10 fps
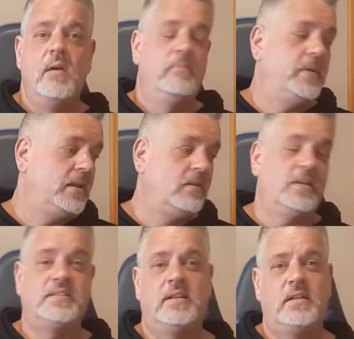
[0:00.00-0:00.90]
But like I
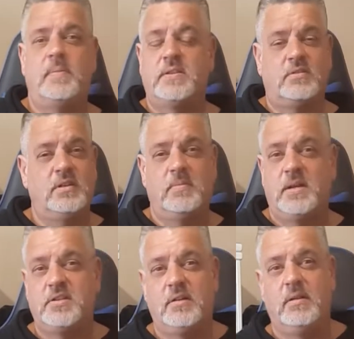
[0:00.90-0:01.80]
said, it depends on your
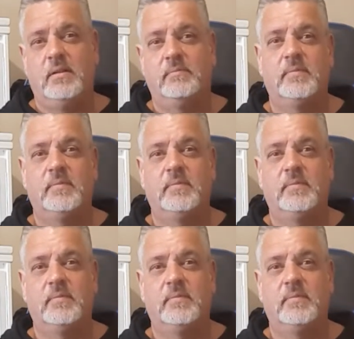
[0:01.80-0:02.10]
budget.